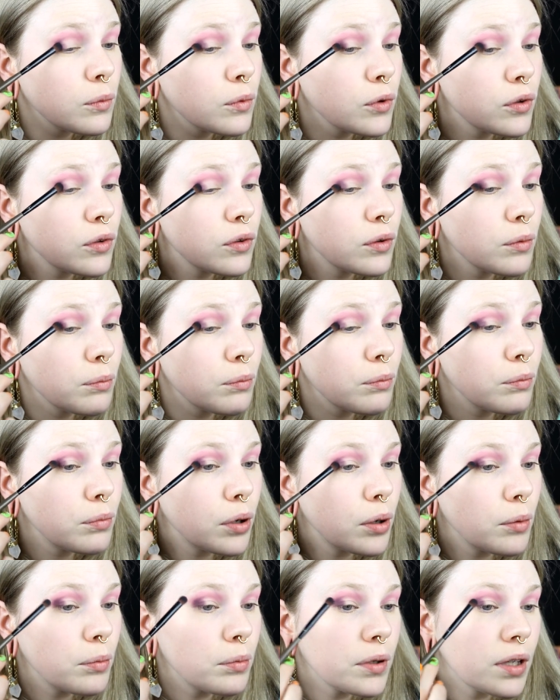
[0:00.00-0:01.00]
was
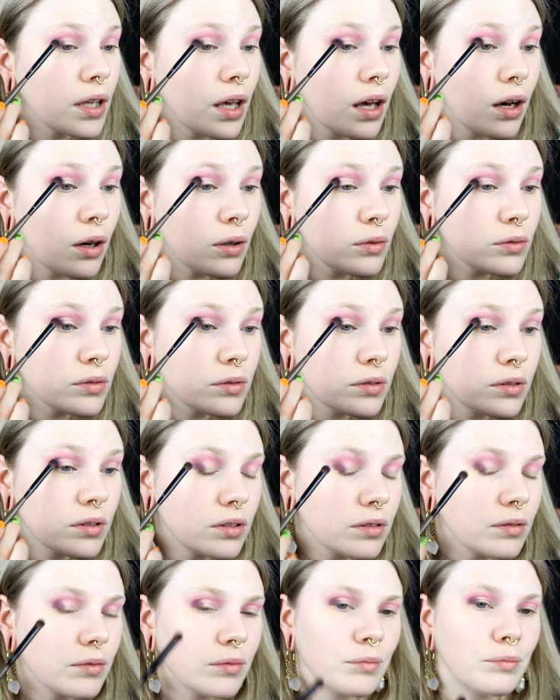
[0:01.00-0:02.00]
popping
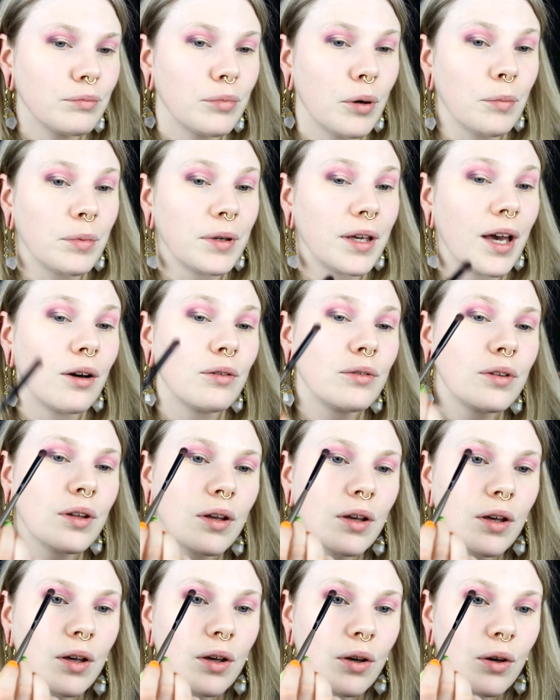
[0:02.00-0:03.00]
out, popping out,
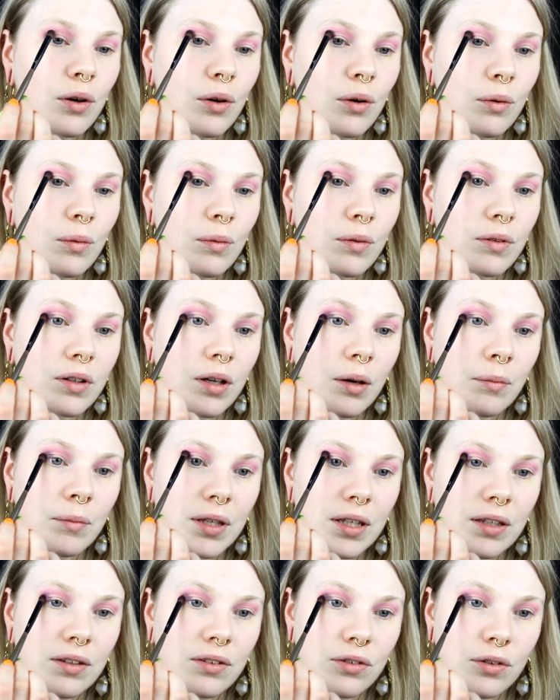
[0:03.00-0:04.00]
was
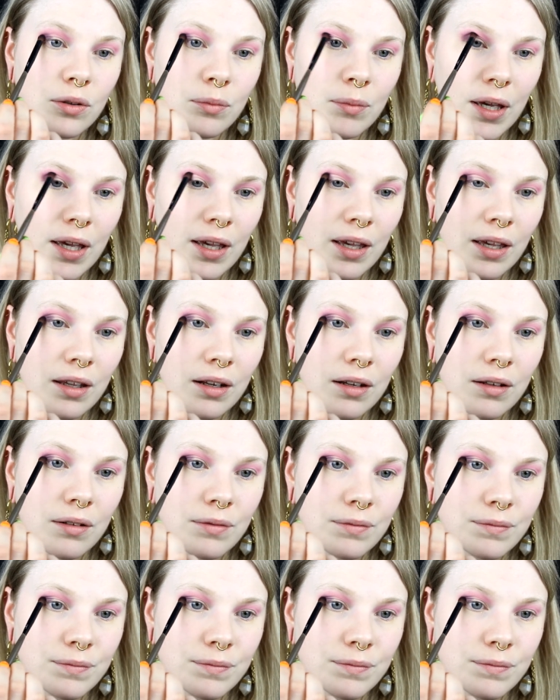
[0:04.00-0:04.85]
coming into my head.